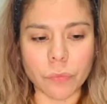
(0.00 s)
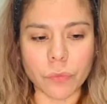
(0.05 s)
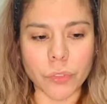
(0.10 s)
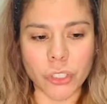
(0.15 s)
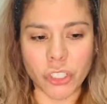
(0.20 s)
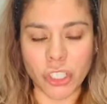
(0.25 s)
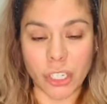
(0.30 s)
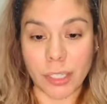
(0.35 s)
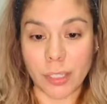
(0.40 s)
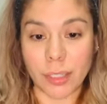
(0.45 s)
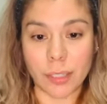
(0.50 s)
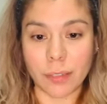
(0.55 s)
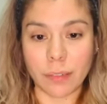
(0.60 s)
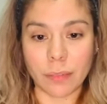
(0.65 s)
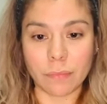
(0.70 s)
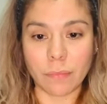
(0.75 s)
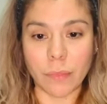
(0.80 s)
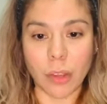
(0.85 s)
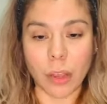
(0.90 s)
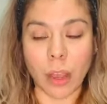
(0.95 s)

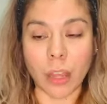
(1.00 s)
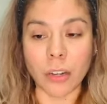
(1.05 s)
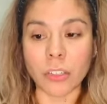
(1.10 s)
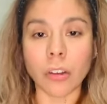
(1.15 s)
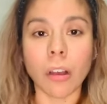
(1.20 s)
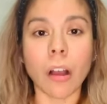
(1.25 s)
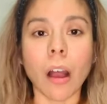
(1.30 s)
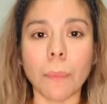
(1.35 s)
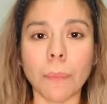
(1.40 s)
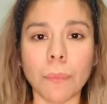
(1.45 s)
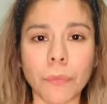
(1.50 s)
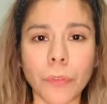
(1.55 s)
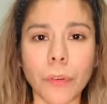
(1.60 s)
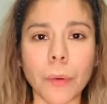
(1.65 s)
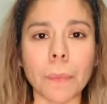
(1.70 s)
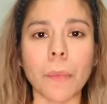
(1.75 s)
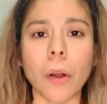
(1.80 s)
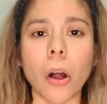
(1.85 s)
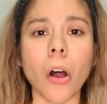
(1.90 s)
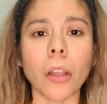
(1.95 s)
just on top
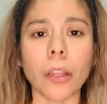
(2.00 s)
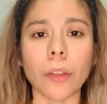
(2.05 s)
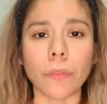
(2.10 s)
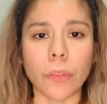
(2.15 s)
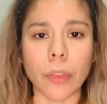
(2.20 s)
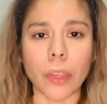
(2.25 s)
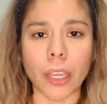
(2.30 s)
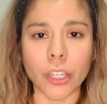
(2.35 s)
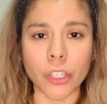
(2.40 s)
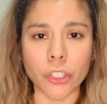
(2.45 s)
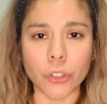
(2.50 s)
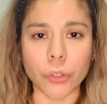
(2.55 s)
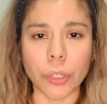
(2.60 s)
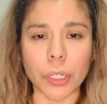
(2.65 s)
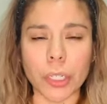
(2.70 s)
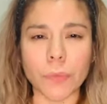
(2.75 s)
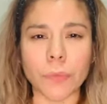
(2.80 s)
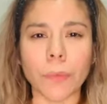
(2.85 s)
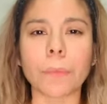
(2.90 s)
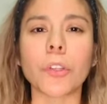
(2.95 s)
from all of the
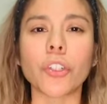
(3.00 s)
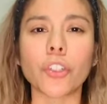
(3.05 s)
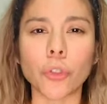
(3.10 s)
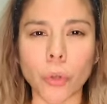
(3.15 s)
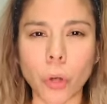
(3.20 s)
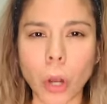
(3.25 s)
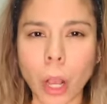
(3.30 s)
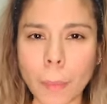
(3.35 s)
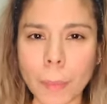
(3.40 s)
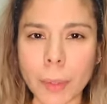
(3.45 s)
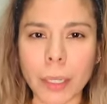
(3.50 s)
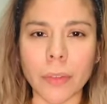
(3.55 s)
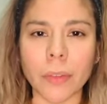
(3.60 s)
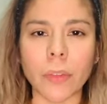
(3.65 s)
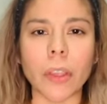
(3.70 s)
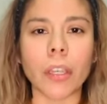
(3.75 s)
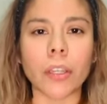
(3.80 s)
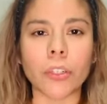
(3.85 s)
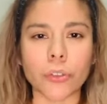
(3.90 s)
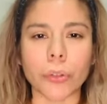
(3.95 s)
injuries, from the trauma and
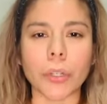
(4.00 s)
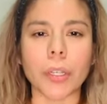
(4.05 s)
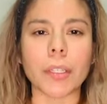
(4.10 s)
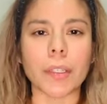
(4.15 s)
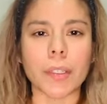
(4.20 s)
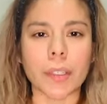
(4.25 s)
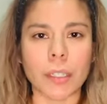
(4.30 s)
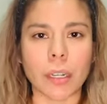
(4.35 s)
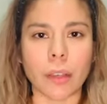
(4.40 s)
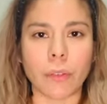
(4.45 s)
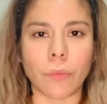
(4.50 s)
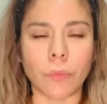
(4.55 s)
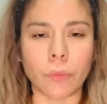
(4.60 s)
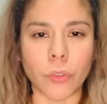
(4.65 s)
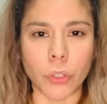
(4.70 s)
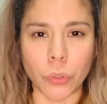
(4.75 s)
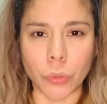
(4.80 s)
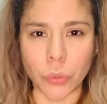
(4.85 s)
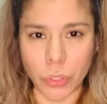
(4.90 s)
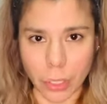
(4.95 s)
the injuries and stuff
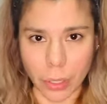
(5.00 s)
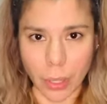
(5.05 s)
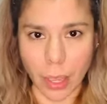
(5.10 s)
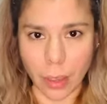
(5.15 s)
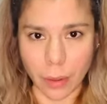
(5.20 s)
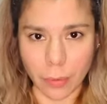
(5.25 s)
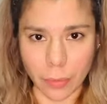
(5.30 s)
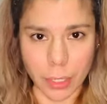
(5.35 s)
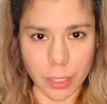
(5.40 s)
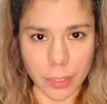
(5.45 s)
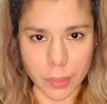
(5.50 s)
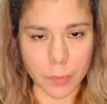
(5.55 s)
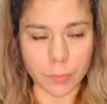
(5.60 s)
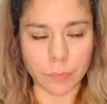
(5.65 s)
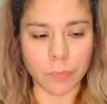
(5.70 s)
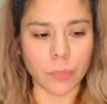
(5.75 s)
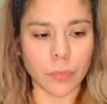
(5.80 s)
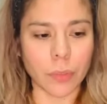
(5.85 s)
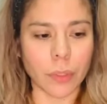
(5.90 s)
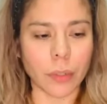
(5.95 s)
due to that, his,
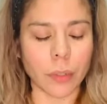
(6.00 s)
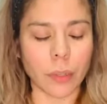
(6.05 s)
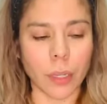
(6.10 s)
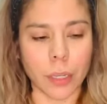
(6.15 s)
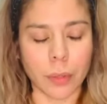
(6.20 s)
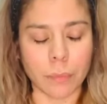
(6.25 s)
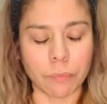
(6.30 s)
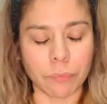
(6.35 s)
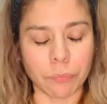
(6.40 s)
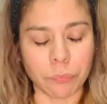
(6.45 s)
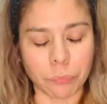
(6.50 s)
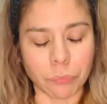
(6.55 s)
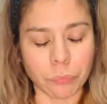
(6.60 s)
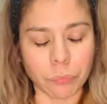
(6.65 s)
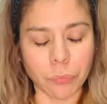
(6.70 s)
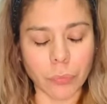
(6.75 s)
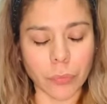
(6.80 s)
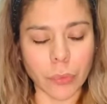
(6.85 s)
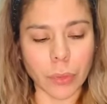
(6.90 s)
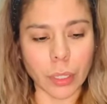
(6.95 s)
um,
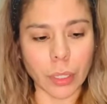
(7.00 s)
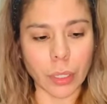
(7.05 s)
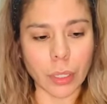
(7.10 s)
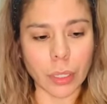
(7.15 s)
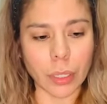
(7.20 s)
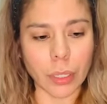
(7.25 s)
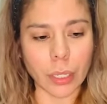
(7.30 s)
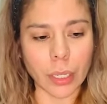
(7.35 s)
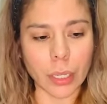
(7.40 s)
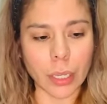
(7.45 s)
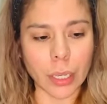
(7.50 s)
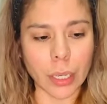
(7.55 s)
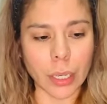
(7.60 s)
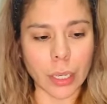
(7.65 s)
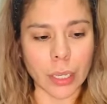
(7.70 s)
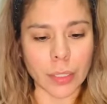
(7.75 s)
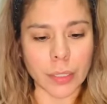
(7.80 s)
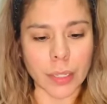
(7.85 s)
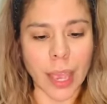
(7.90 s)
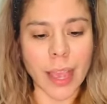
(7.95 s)

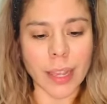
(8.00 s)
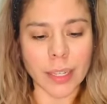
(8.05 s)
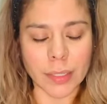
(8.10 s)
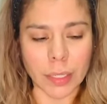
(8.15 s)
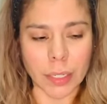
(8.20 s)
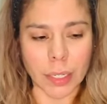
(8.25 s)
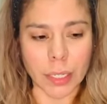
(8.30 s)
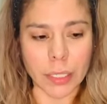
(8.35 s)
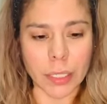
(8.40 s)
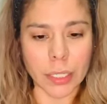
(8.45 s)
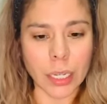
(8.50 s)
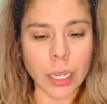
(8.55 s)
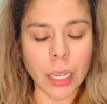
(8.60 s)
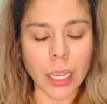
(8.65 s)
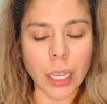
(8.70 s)
his accident.